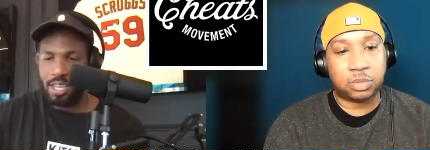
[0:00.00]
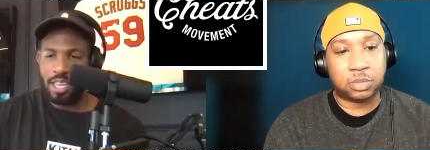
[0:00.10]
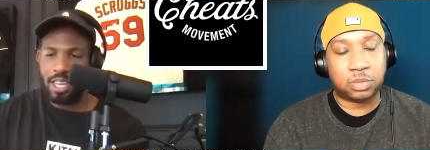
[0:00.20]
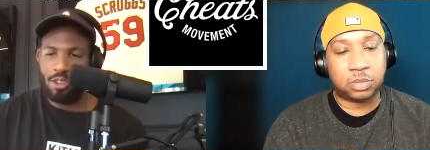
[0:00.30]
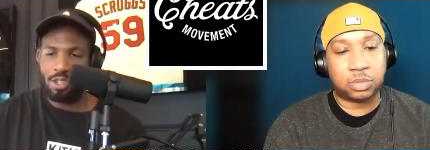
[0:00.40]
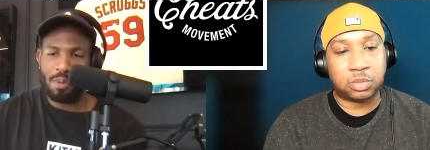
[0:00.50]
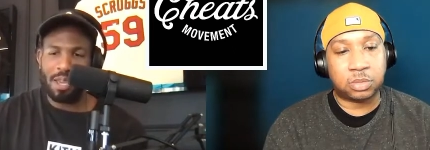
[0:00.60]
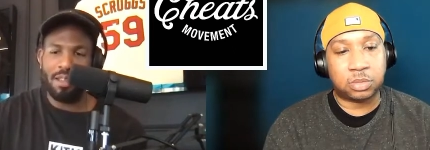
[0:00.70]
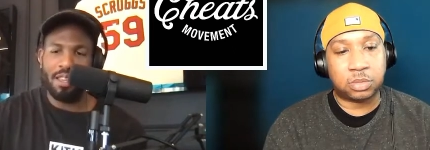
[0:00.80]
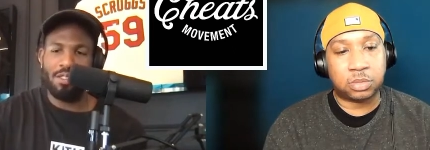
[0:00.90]
Speaker 1: he used to be a
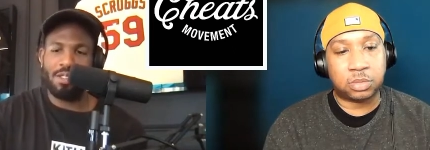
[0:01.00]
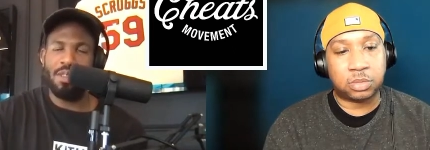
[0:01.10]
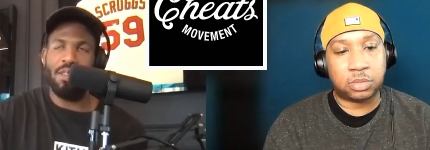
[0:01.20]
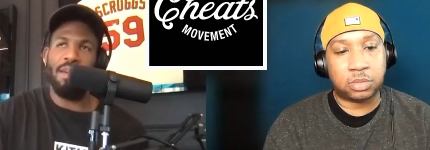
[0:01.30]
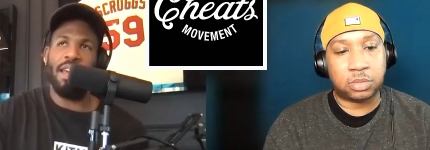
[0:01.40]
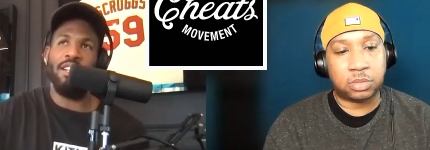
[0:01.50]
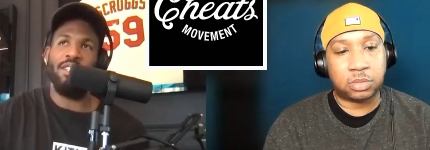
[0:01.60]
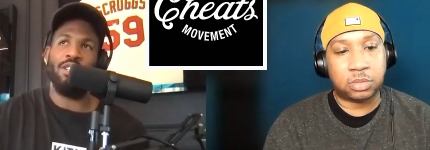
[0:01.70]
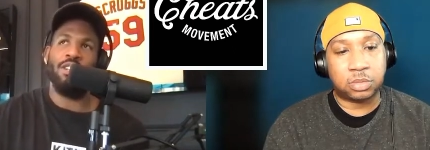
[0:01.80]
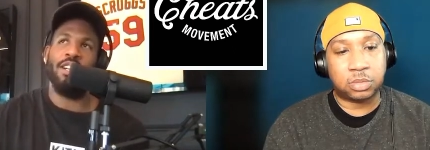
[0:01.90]
he used to be the
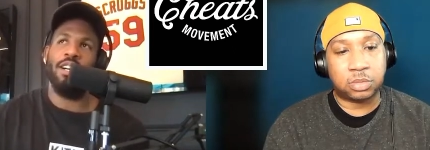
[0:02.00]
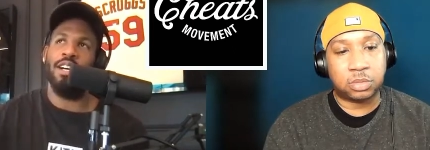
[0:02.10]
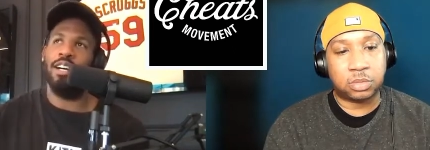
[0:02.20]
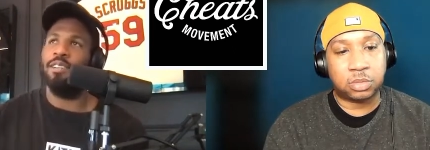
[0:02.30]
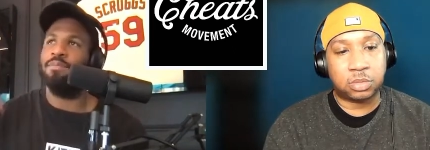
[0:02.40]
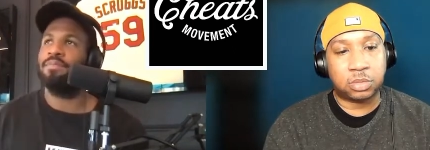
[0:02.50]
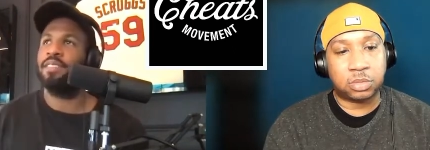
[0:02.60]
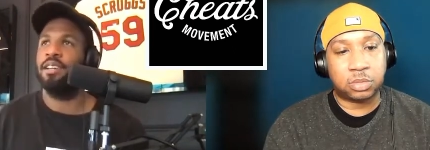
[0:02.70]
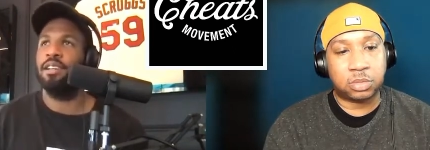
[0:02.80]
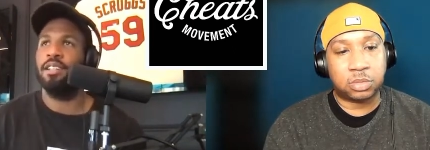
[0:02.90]
manager. Uh,
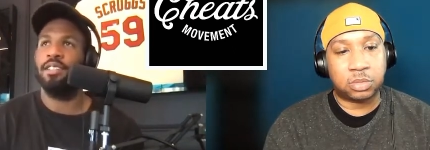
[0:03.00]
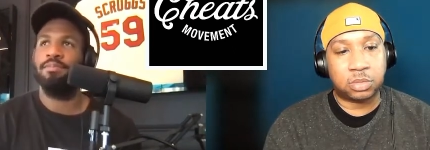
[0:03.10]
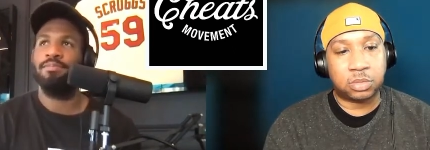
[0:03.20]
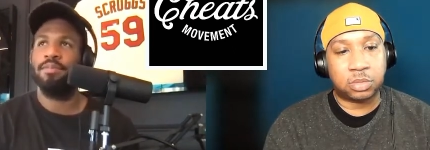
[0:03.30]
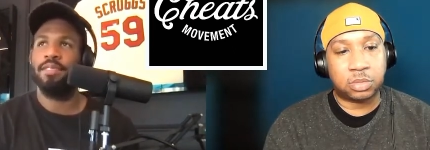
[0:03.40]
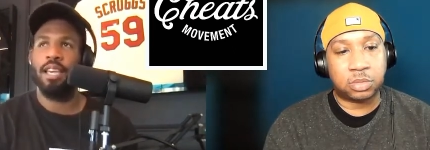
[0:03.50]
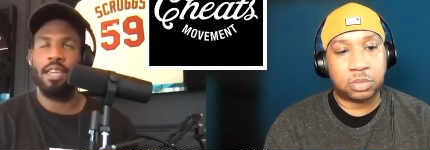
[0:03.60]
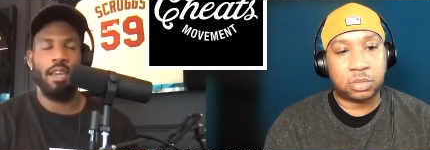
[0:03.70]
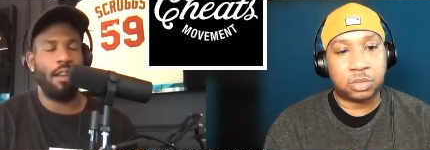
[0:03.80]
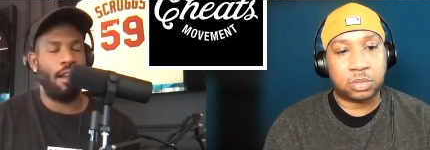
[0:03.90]
uh, I
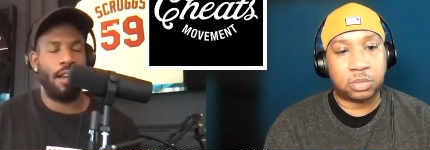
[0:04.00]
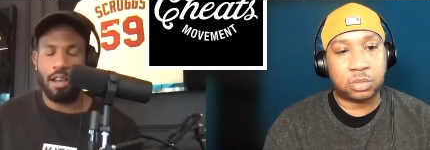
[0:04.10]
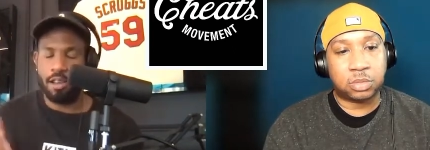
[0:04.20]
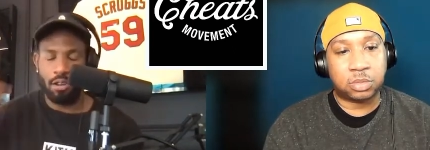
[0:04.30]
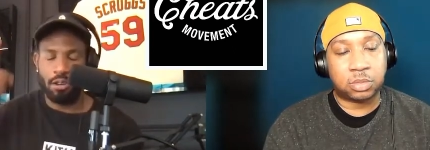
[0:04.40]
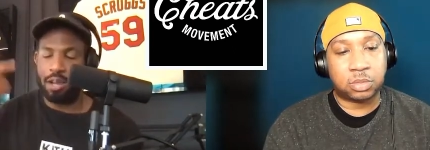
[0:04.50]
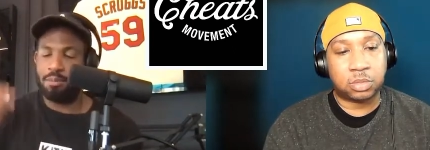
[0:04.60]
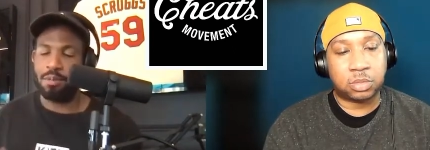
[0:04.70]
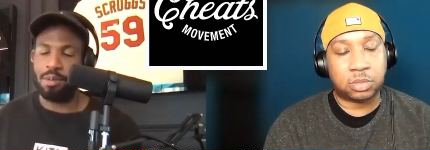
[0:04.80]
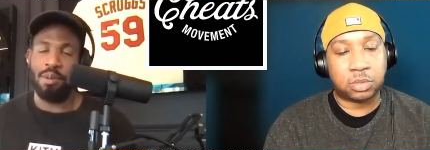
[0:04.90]
can't. Uh, it'll come to
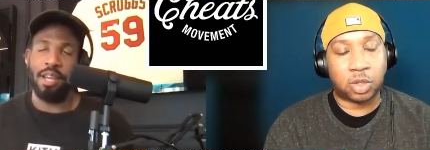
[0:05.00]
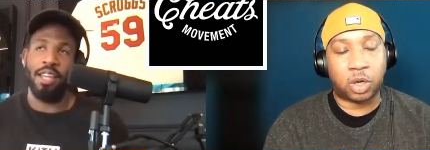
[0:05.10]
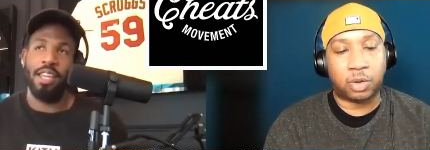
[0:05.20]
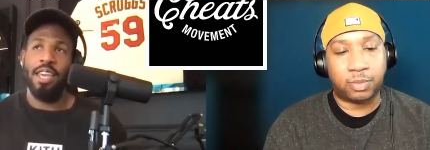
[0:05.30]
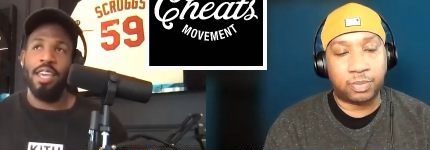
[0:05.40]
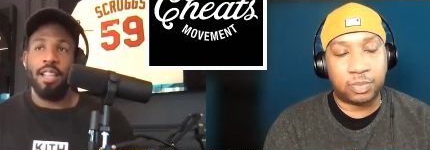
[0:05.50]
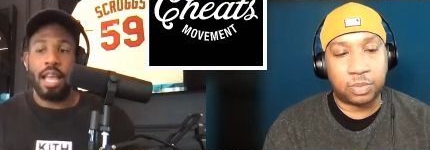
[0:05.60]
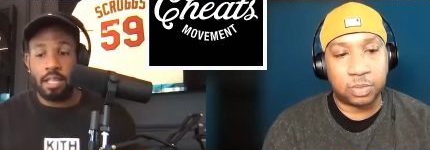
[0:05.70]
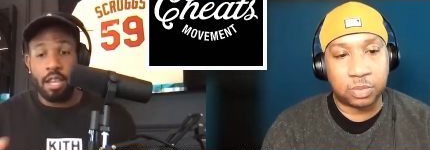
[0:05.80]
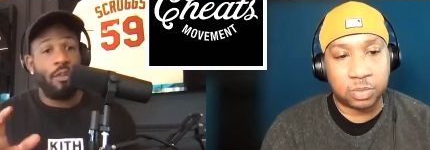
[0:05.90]
me. But okay. like
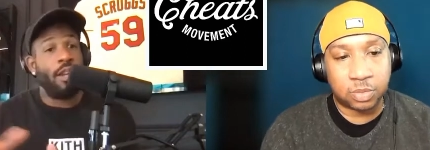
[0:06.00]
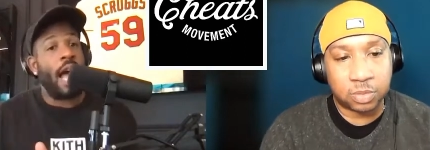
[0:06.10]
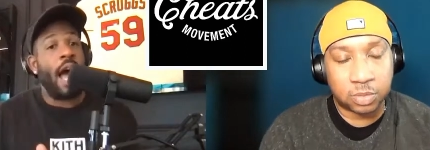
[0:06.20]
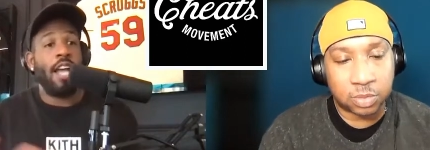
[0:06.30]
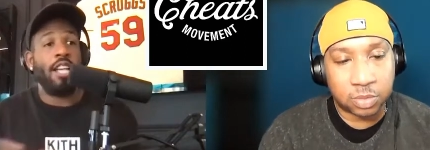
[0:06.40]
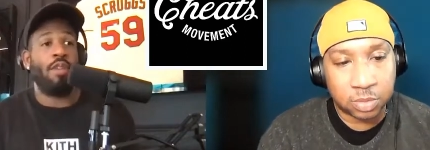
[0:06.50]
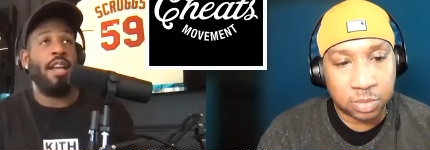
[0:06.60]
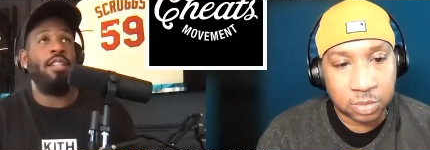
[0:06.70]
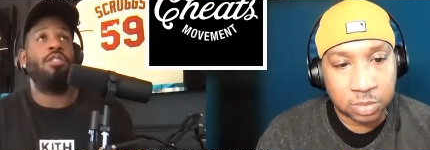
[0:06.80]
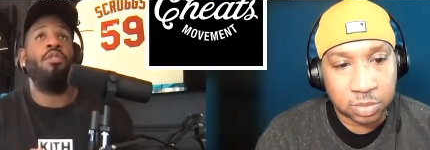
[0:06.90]
different guys, right?
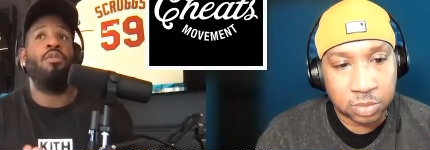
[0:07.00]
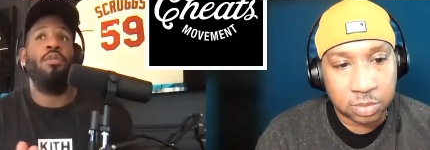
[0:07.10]
So